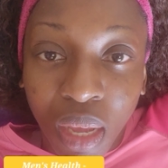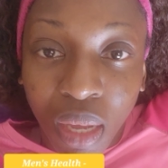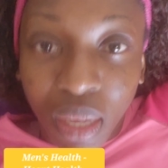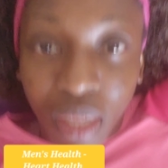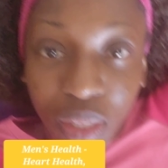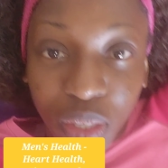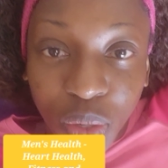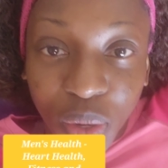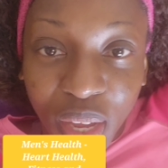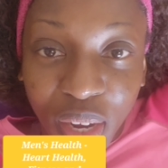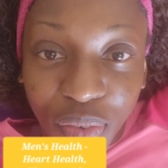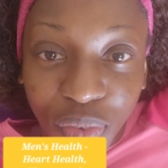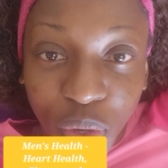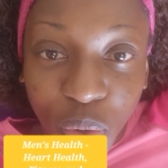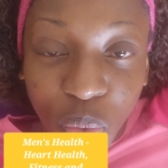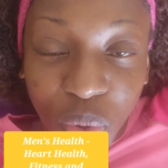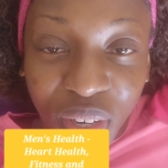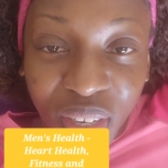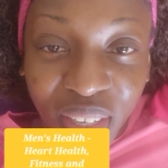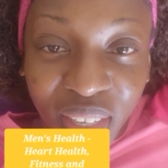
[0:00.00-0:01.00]
Hello
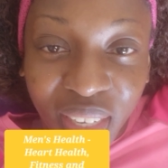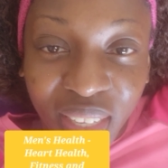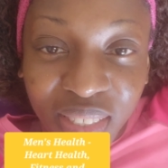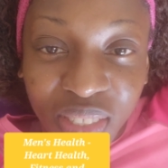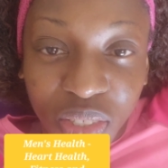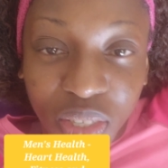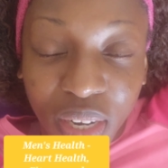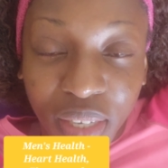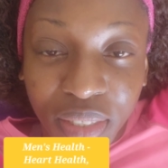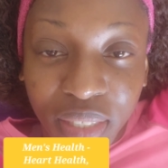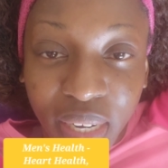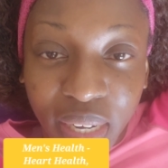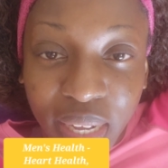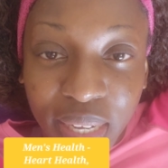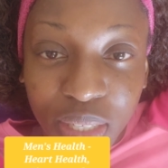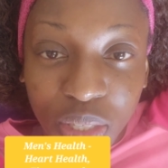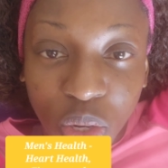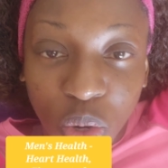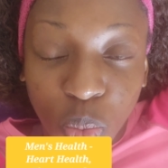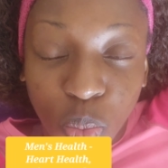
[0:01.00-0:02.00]
everyone, it's Dr.
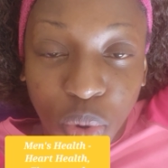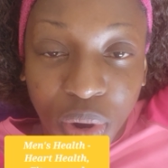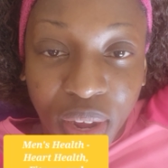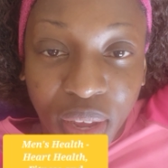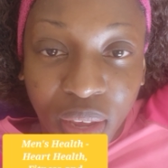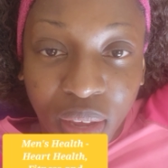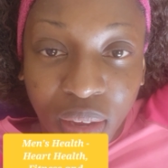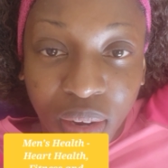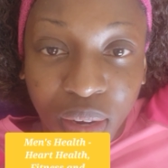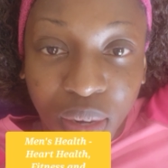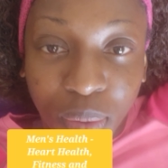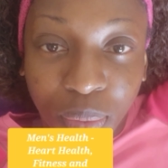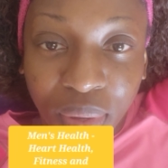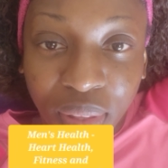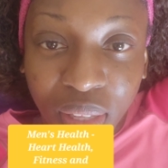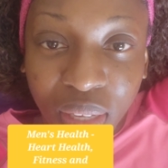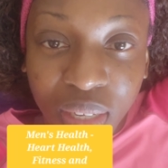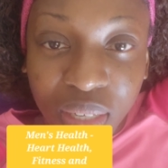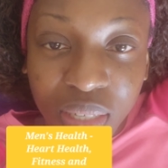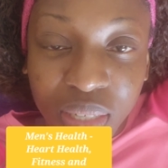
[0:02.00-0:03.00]
Eneze Obuaya here
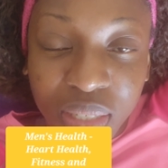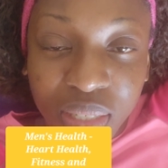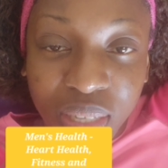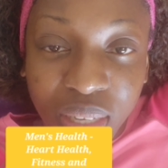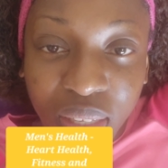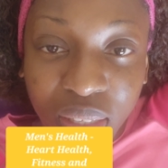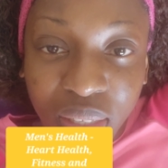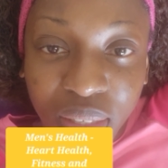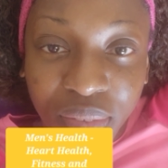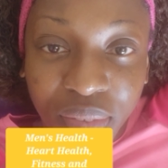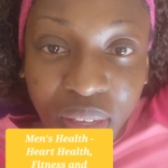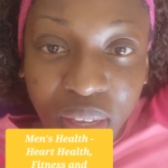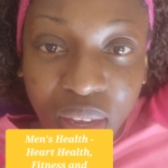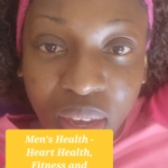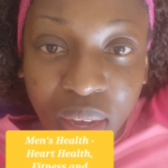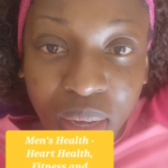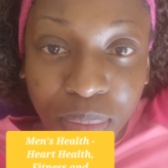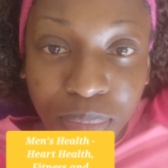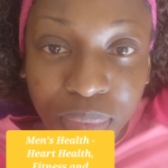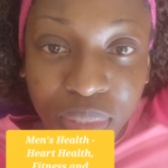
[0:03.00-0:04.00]
with Easy Living
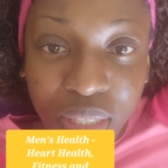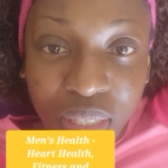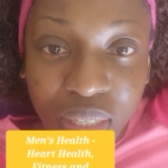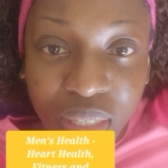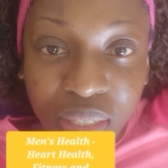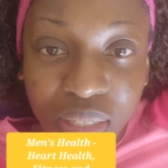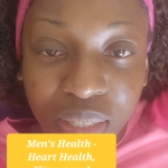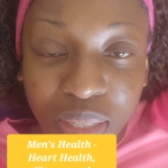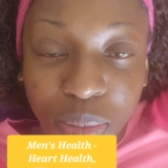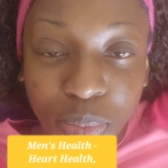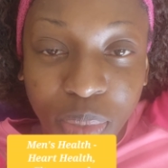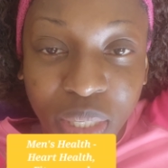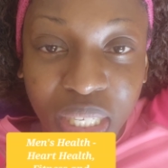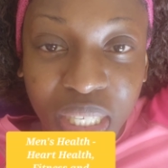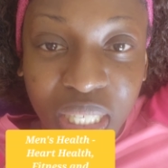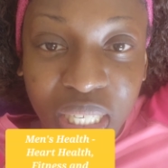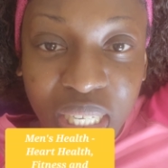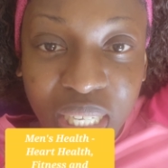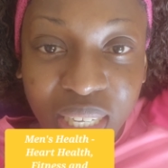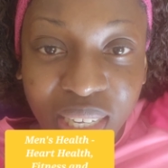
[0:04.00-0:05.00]
MD
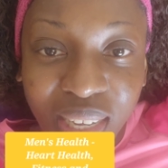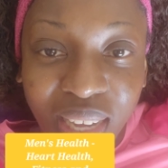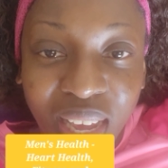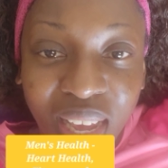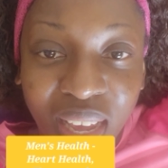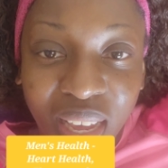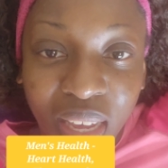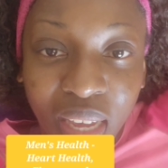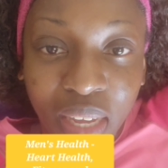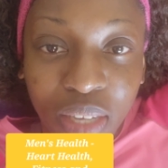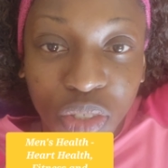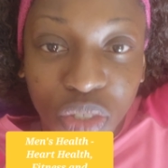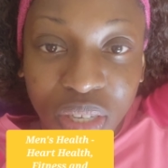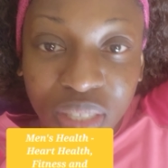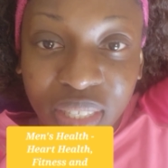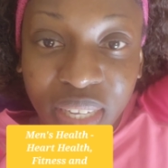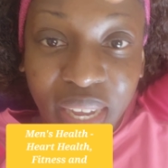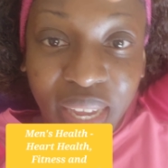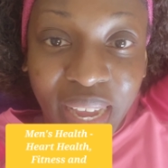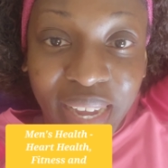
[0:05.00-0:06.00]
DPT. And
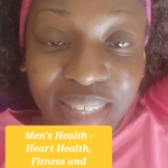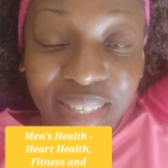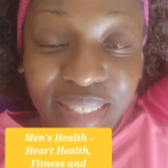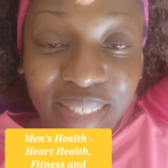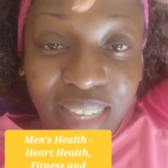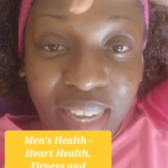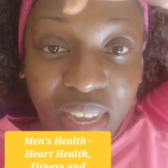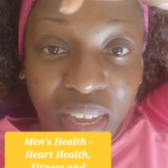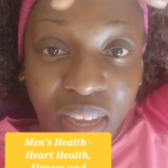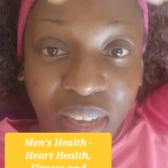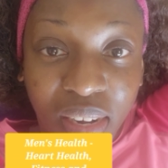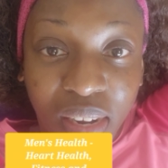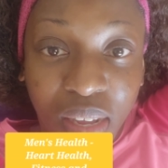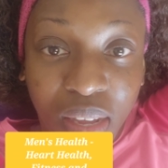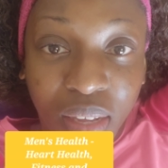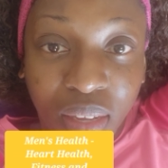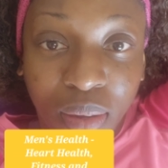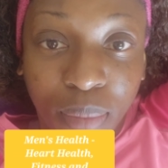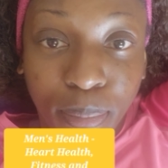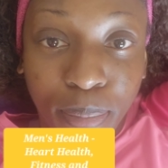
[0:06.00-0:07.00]
just like I said
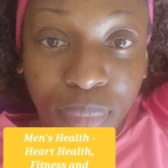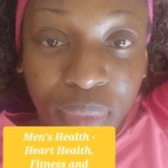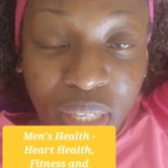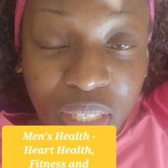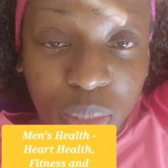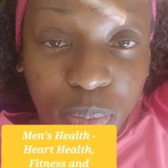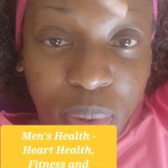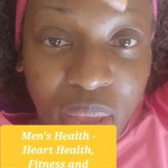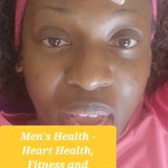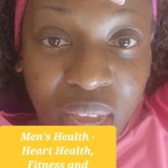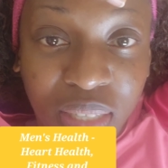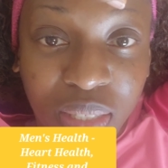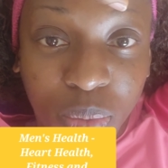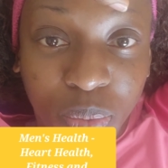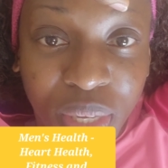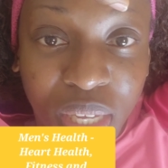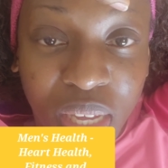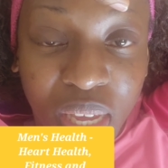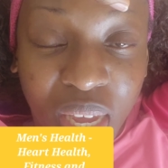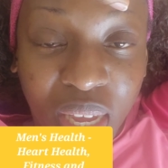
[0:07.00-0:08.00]
this past
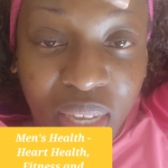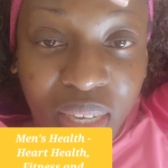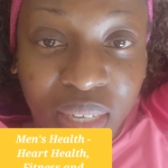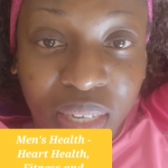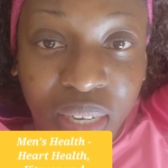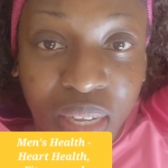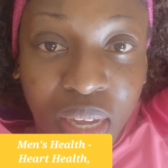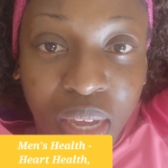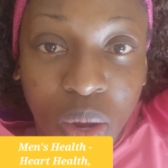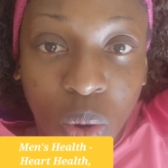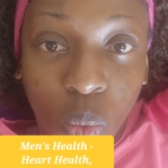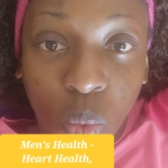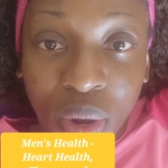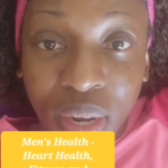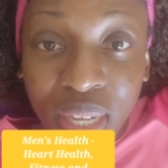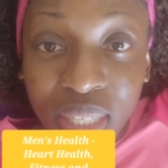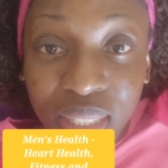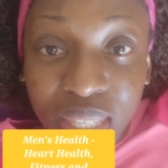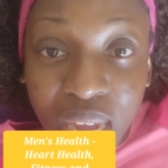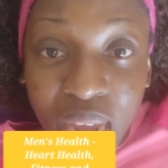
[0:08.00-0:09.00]
weekend,
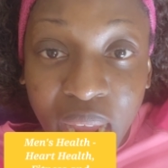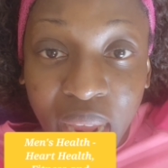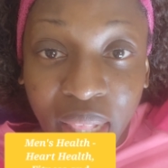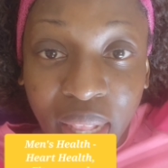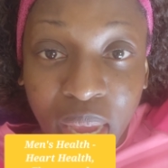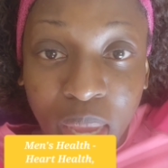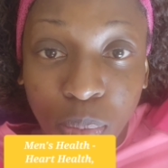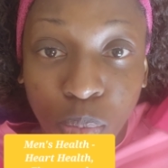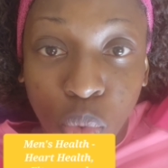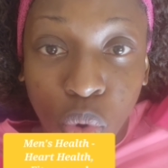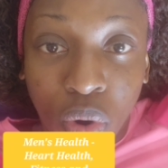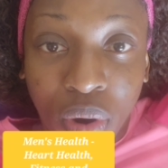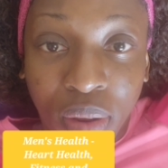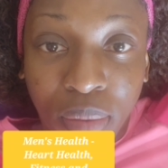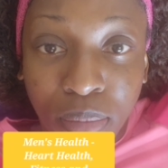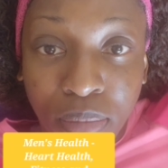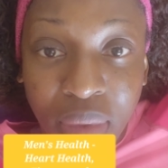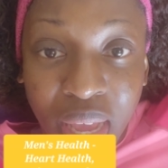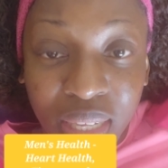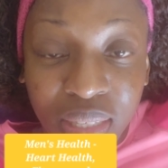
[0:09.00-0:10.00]
wanting to highlight more
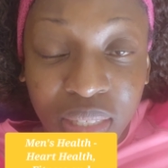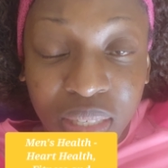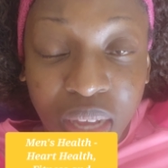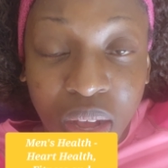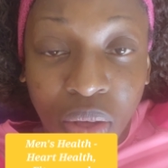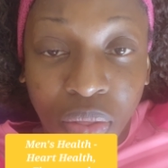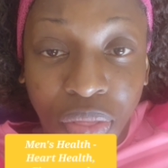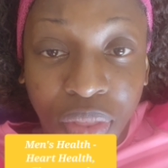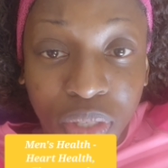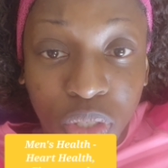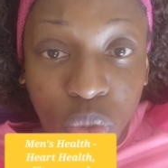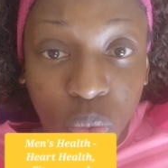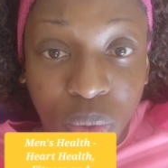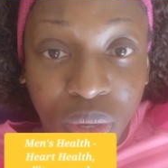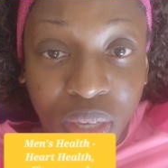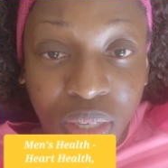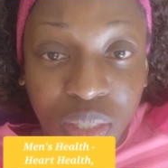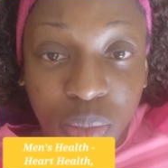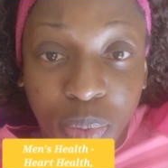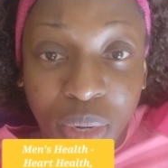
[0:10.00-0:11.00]
on men's health this
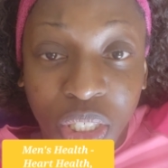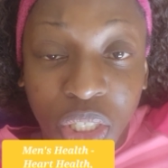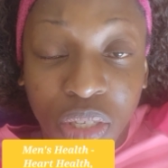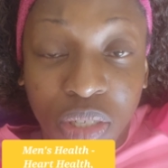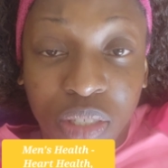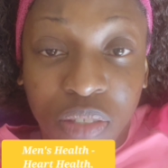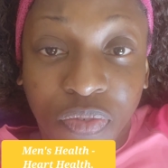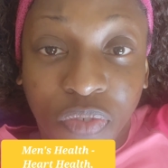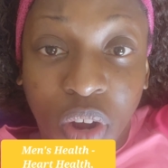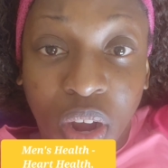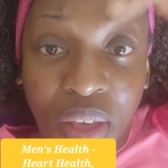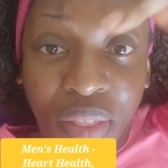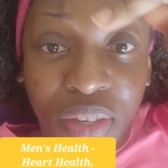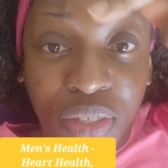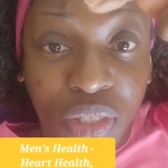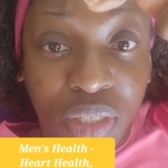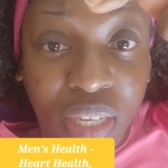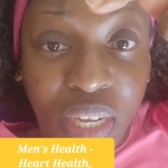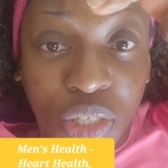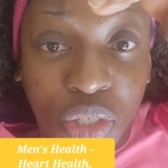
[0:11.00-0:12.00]
week, especially because
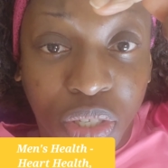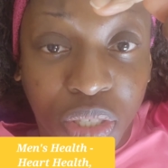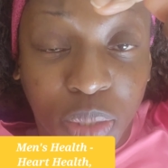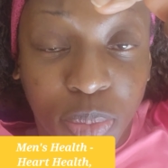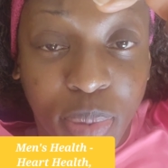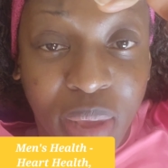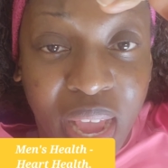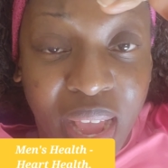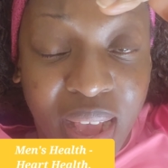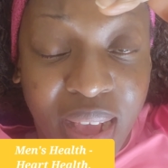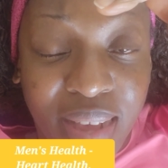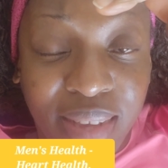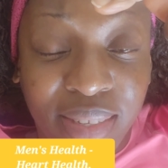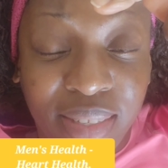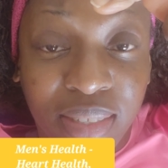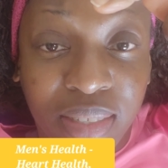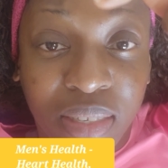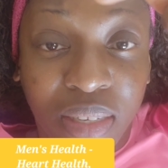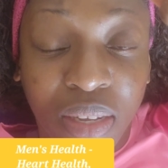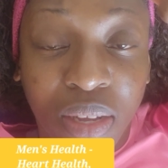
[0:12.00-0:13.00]
Father's Day just
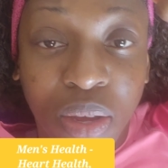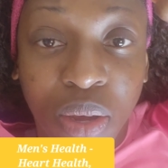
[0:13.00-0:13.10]
passed,